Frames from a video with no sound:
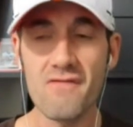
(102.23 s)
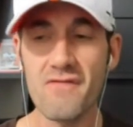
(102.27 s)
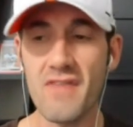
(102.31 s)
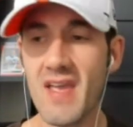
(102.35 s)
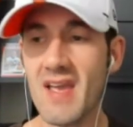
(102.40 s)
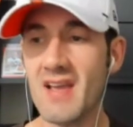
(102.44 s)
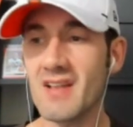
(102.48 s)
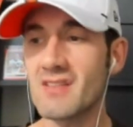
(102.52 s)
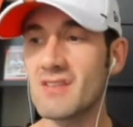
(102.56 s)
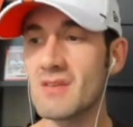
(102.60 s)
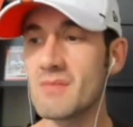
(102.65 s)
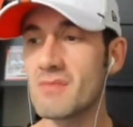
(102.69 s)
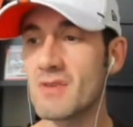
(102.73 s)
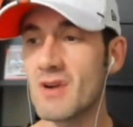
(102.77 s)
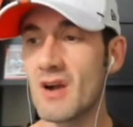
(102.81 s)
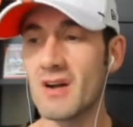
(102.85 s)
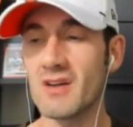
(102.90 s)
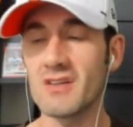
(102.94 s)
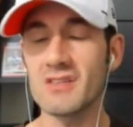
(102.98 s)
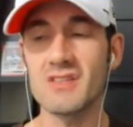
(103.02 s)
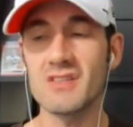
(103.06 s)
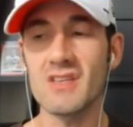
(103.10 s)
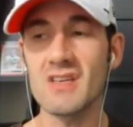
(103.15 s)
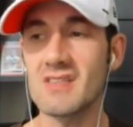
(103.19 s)
Phantom
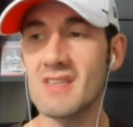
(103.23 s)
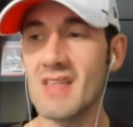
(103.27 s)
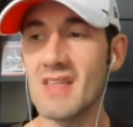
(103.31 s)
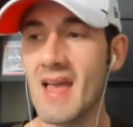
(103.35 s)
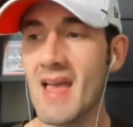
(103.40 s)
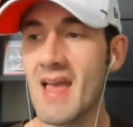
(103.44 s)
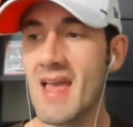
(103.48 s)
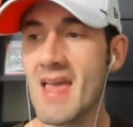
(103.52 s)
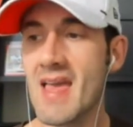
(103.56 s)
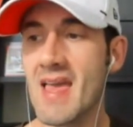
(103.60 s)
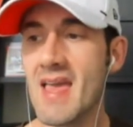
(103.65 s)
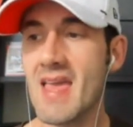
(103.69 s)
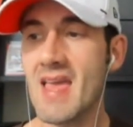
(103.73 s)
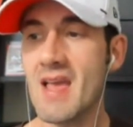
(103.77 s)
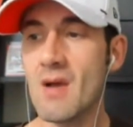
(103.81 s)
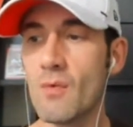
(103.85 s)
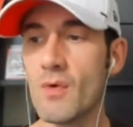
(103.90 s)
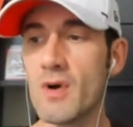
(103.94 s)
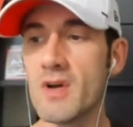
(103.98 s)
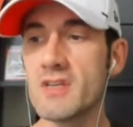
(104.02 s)
calls this and that. It